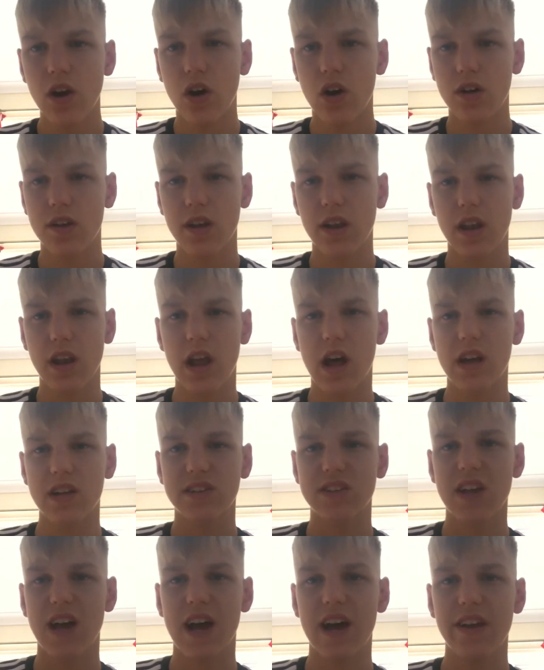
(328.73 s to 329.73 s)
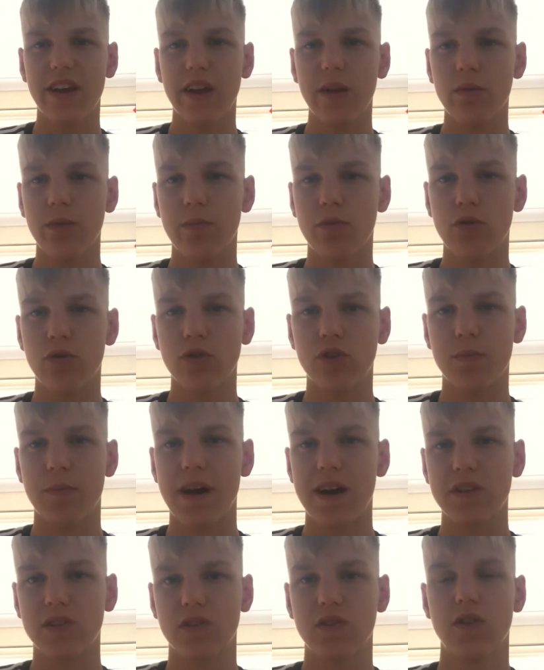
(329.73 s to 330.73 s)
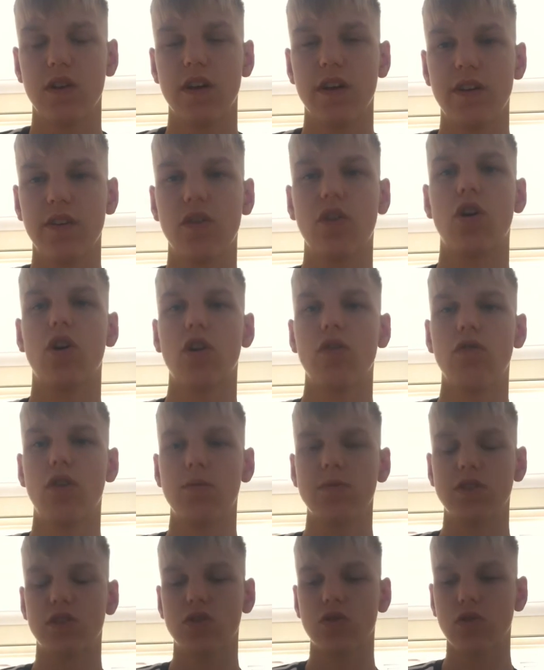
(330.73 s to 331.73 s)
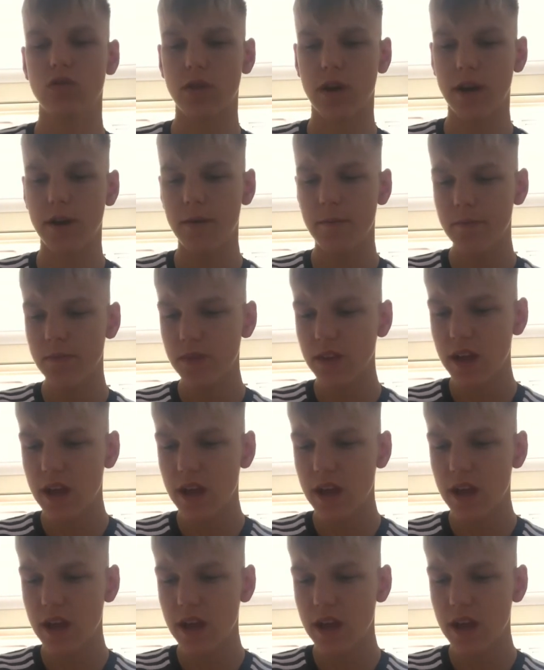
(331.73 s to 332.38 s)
on last Saturday with Borja Basler and Conor Roberts scoring.